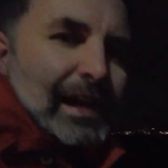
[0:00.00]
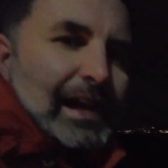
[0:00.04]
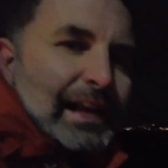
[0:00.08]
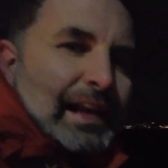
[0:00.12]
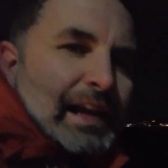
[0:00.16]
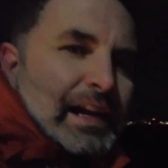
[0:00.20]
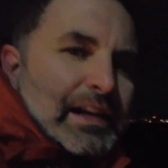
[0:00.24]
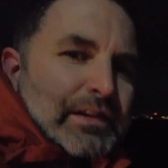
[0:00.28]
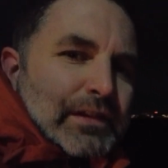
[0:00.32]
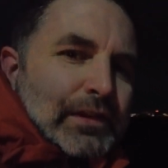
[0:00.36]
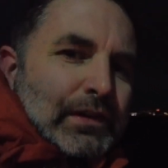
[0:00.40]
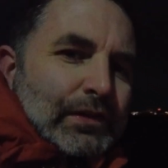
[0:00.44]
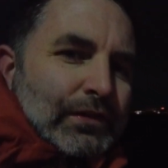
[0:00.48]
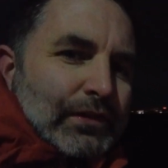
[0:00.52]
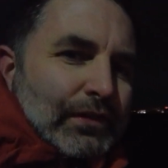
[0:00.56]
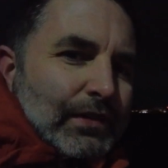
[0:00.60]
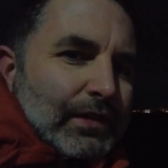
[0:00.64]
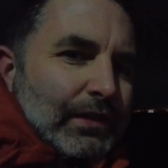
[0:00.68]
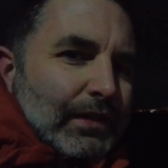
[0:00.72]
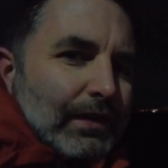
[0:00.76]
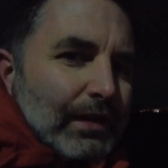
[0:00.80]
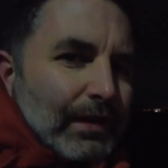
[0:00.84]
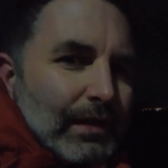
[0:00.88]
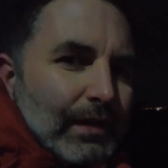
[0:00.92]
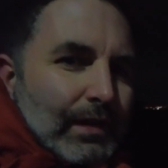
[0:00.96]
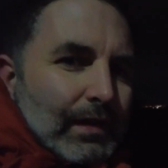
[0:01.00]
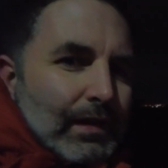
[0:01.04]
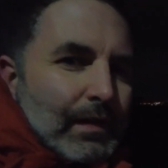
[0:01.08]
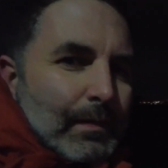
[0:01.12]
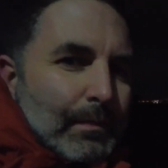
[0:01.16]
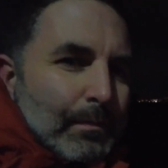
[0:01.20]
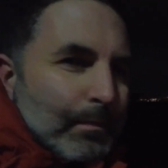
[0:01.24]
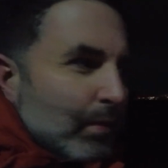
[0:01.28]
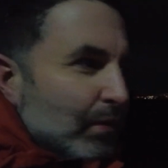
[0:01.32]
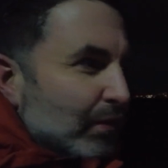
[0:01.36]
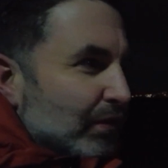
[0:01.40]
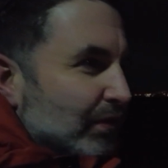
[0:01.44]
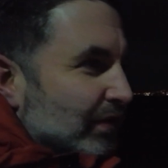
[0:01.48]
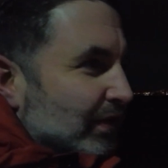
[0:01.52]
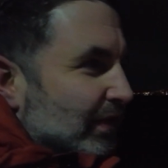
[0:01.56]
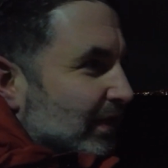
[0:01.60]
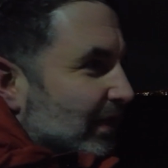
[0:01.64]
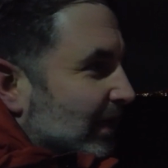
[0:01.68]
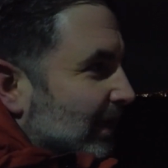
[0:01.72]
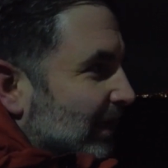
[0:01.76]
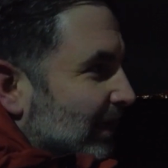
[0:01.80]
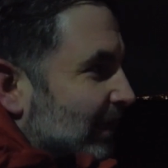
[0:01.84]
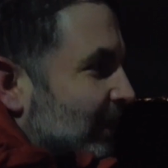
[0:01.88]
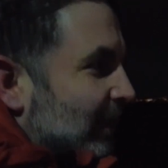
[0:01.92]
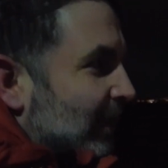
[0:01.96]
and I just pushed
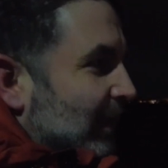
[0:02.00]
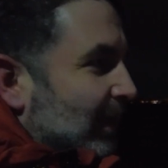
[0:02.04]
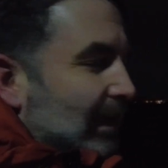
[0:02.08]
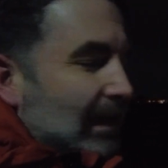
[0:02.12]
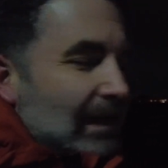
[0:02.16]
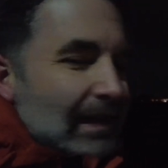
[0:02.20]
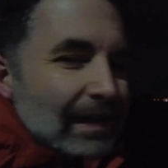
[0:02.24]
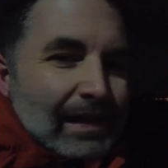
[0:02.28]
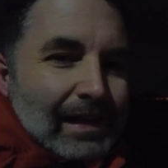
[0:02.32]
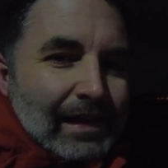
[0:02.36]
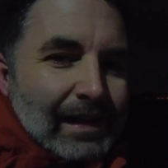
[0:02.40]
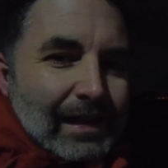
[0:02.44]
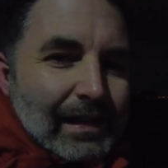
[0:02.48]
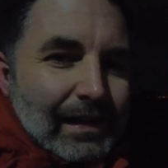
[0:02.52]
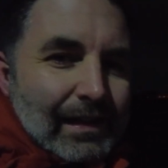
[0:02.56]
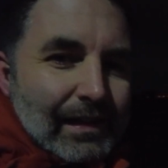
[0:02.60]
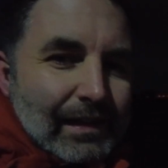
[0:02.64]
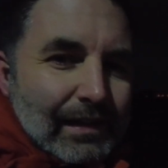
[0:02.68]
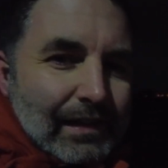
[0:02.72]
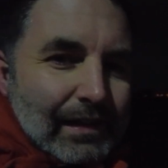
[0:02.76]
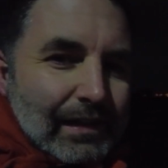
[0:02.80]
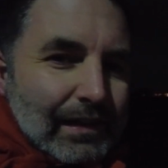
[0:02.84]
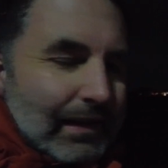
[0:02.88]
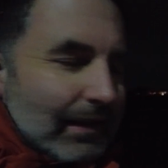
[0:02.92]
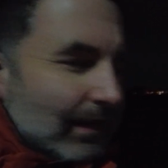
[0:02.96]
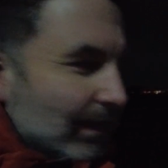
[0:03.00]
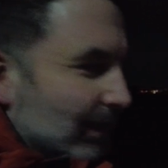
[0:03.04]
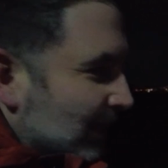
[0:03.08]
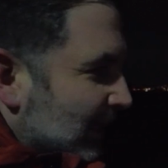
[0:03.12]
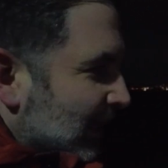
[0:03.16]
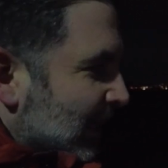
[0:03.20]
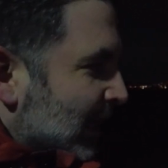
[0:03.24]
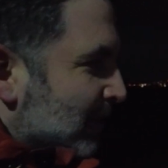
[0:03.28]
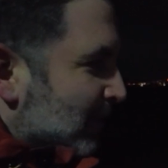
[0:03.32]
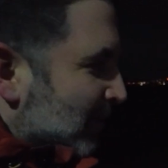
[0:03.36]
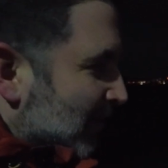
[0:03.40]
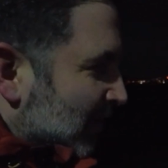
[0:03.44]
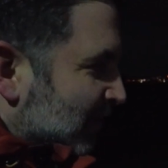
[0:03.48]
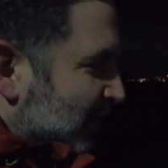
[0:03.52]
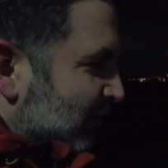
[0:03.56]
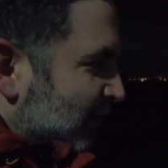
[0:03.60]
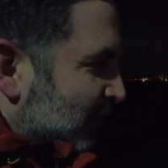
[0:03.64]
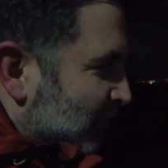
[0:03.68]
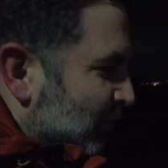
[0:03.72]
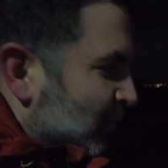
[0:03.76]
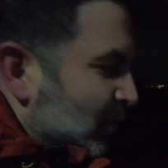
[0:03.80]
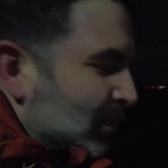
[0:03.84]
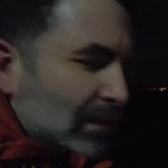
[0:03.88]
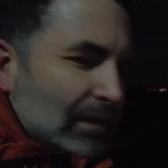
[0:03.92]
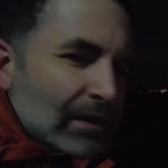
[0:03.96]
the camera
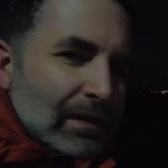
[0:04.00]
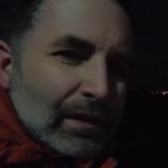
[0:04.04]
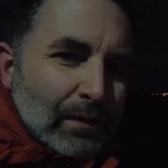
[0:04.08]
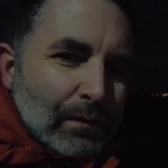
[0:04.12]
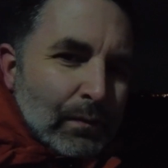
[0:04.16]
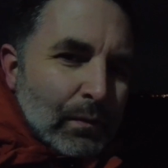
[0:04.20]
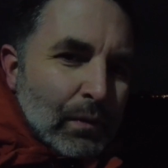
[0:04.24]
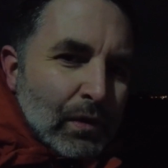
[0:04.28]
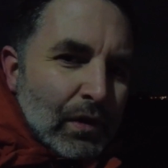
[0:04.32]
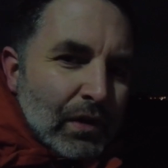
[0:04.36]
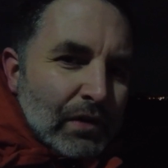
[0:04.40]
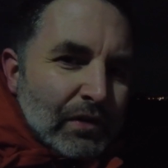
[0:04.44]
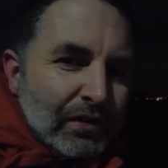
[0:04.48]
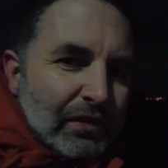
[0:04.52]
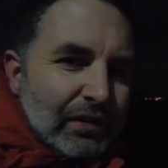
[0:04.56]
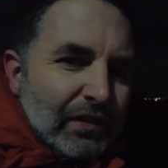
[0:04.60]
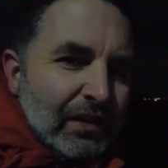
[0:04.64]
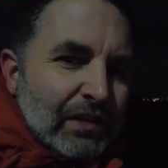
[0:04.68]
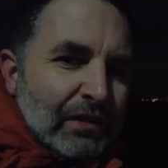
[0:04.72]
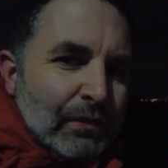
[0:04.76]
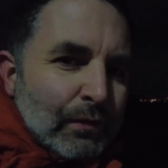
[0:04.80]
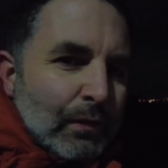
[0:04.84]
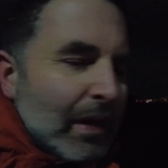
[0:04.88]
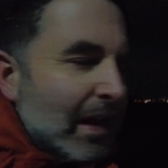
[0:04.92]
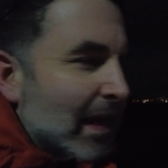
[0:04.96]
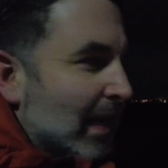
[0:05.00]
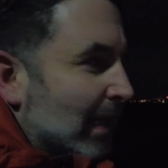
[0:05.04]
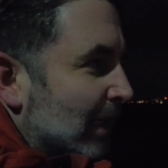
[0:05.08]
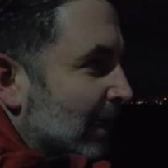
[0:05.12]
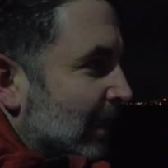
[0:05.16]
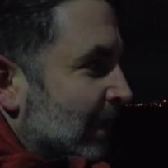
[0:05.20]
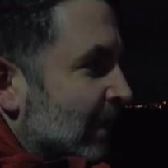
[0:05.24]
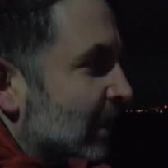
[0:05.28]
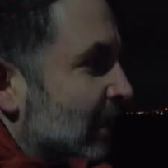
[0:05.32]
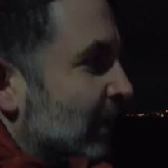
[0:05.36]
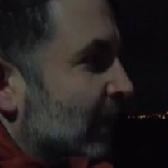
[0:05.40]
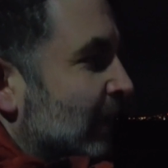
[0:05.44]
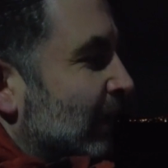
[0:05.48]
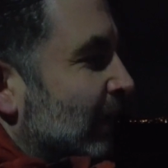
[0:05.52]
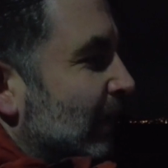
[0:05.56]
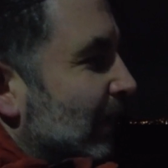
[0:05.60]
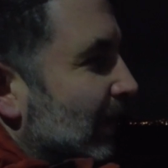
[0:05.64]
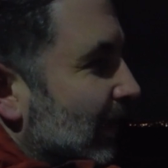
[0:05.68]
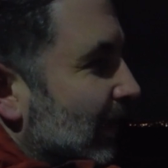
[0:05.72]
towards this railing here,